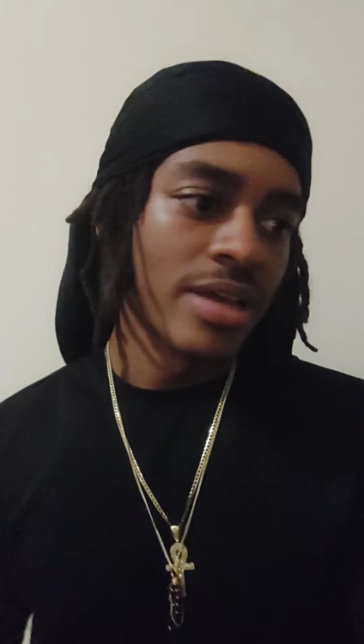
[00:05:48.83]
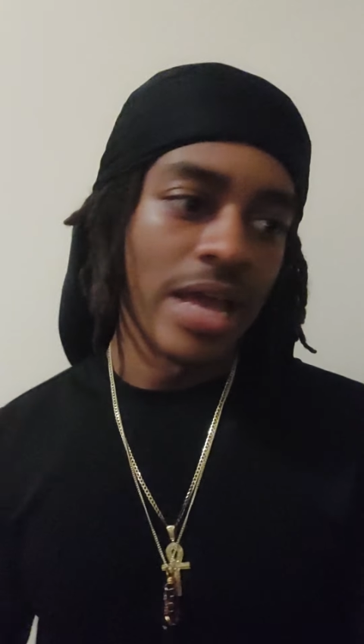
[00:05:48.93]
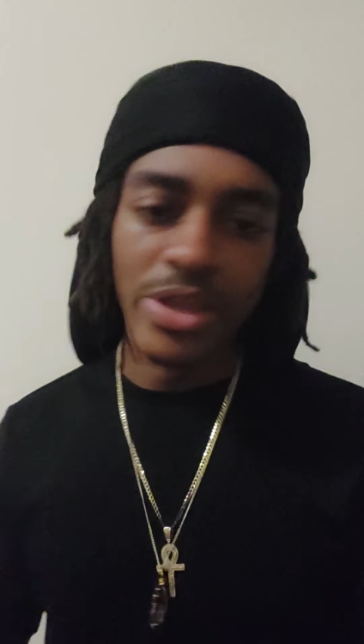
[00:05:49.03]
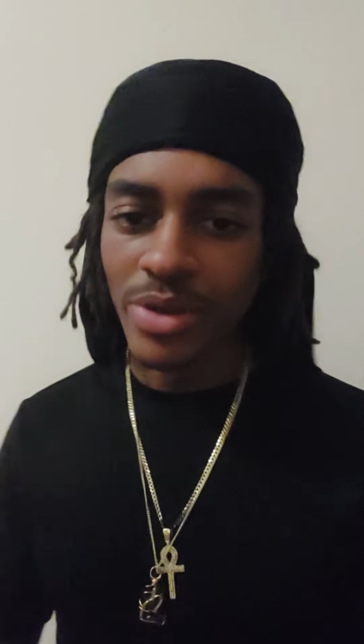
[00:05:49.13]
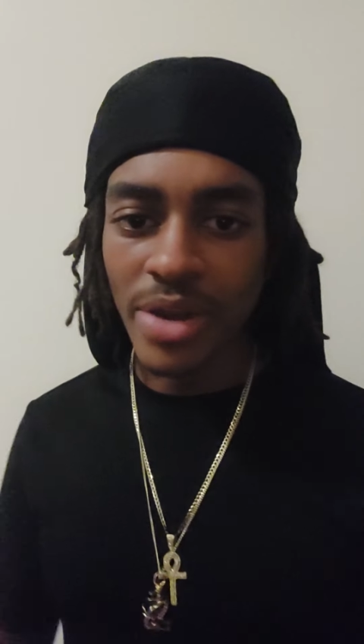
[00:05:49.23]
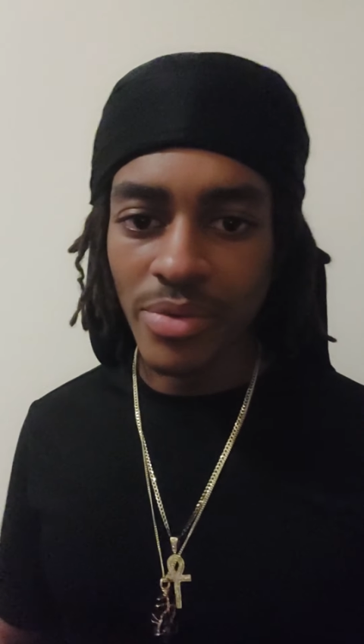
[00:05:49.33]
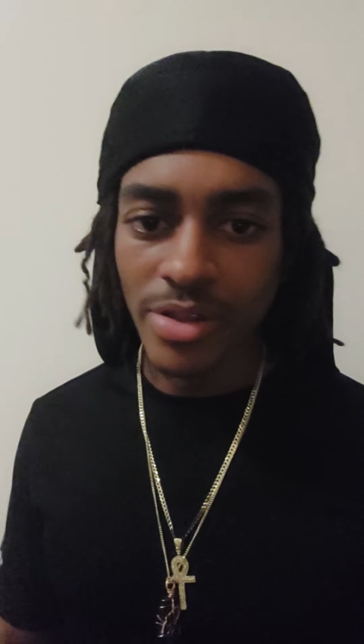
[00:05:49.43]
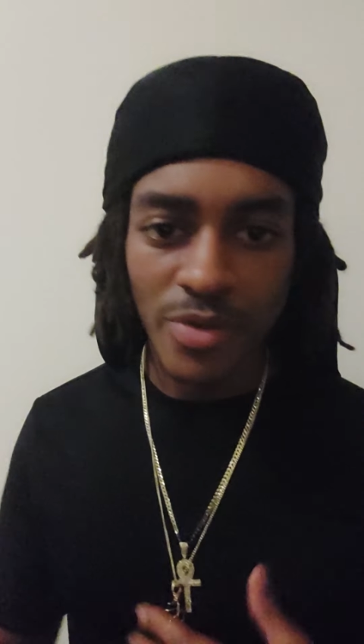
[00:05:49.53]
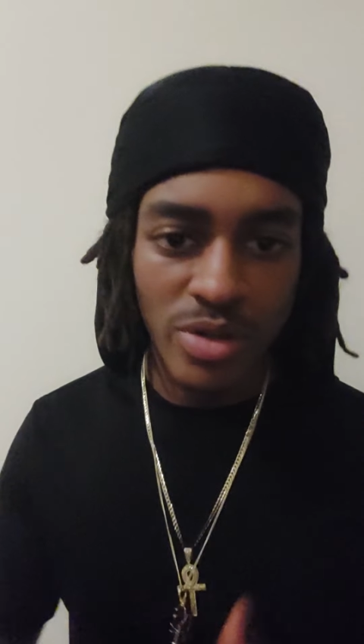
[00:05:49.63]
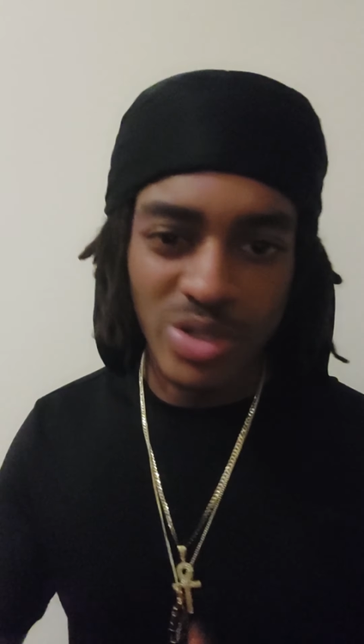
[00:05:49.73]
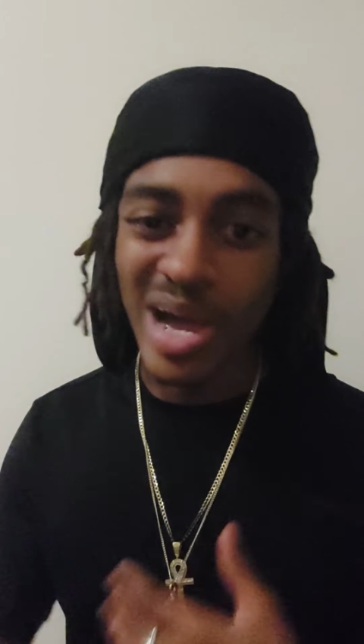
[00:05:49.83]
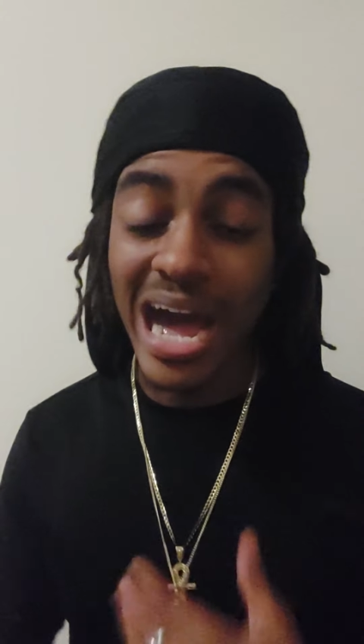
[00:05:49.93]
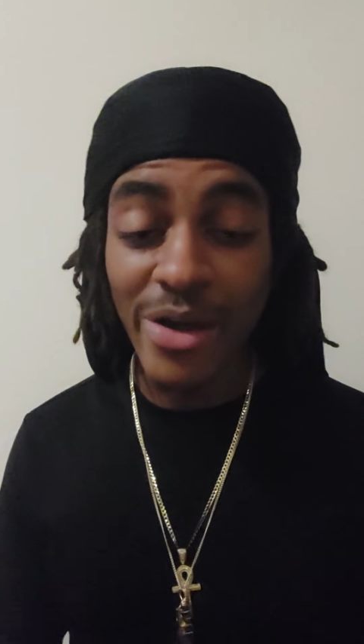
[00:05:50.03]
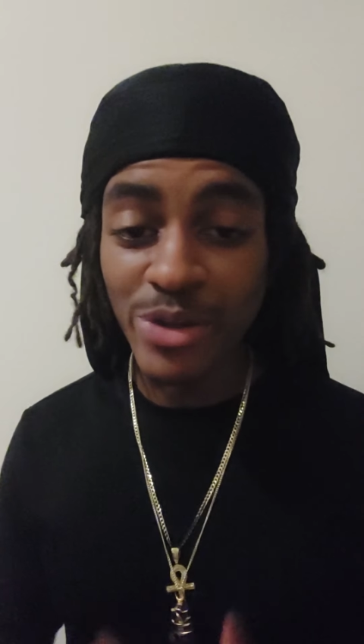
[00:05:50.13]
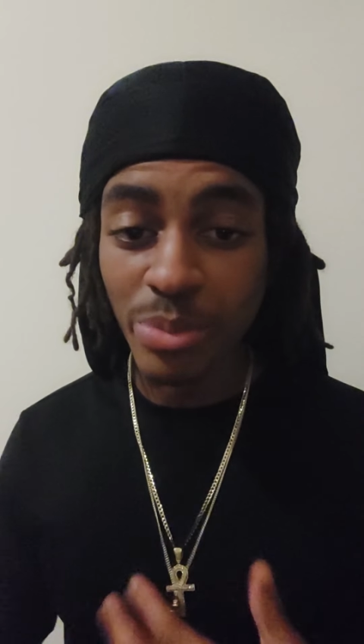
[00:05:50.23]
and you're not really focused on
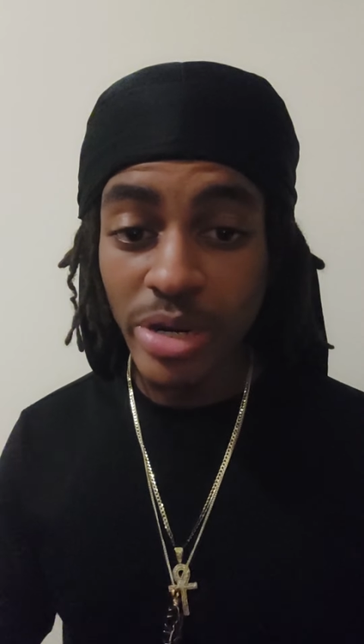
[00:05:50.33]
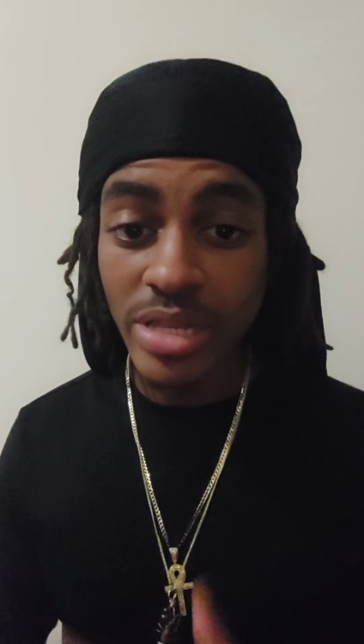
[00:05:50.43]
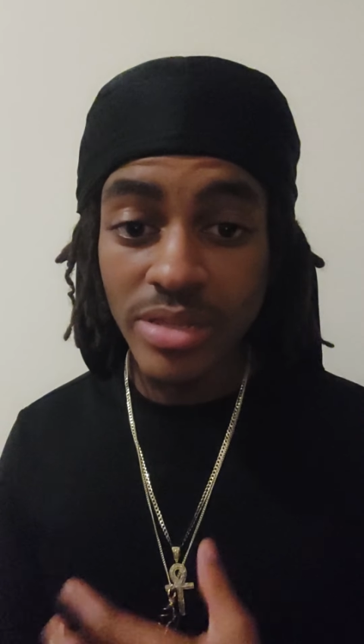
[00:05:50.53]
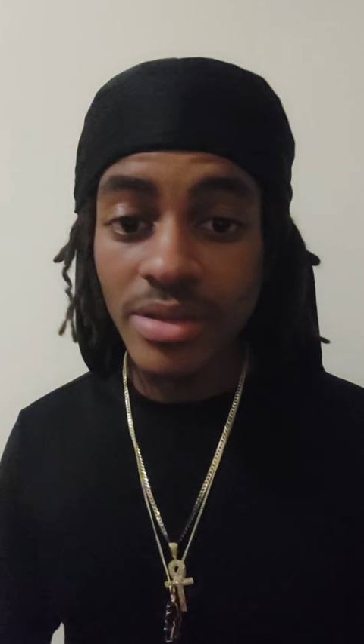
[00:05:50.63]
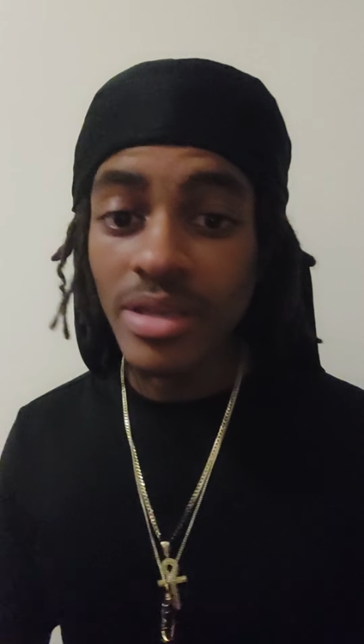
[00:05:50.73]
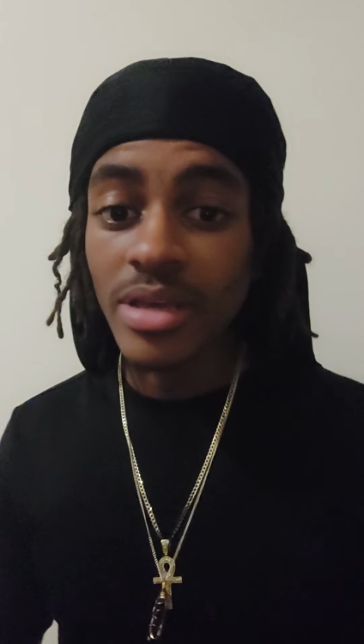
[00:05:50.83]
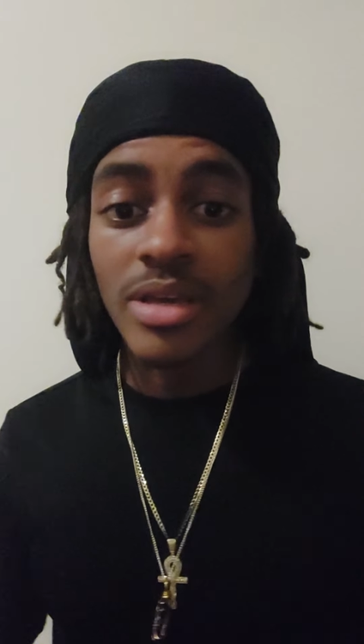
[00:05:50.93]
how you're breathing,